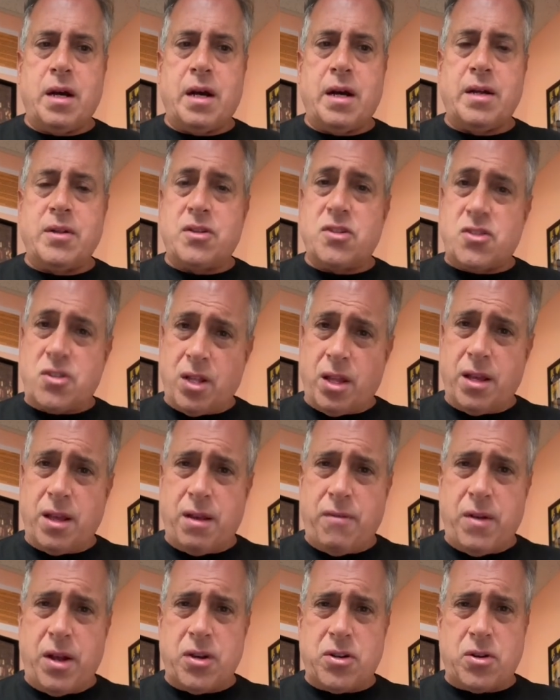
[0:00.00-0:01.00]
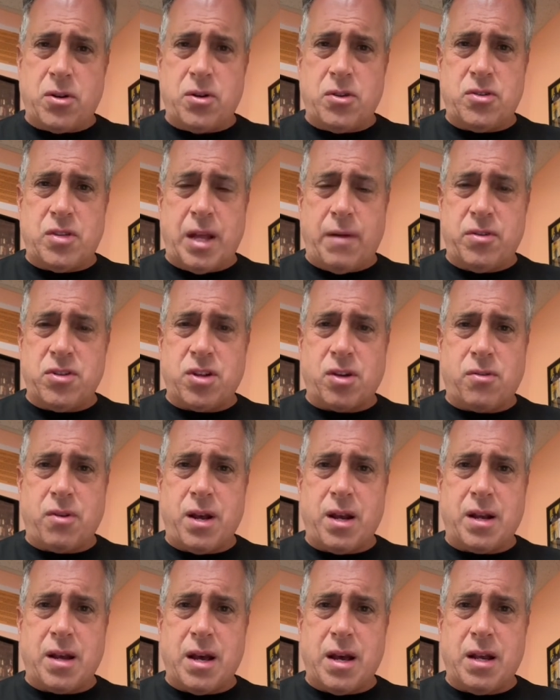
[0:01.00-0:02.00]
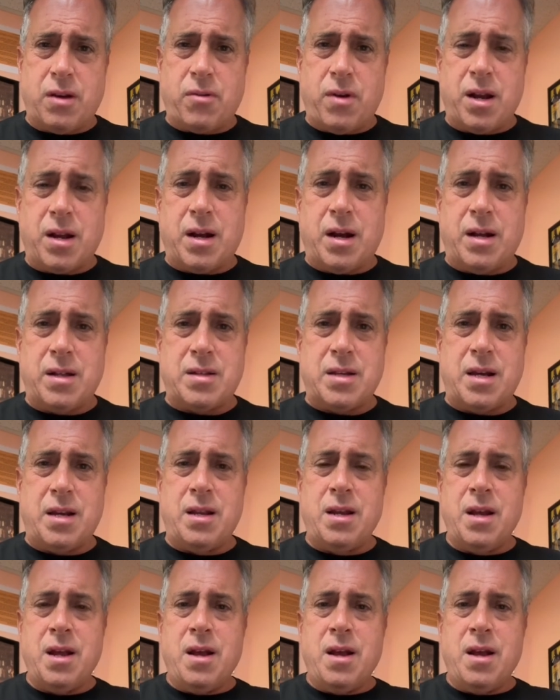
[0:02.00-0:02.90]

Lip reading: Distilling Adventures. David's a great guy, great content.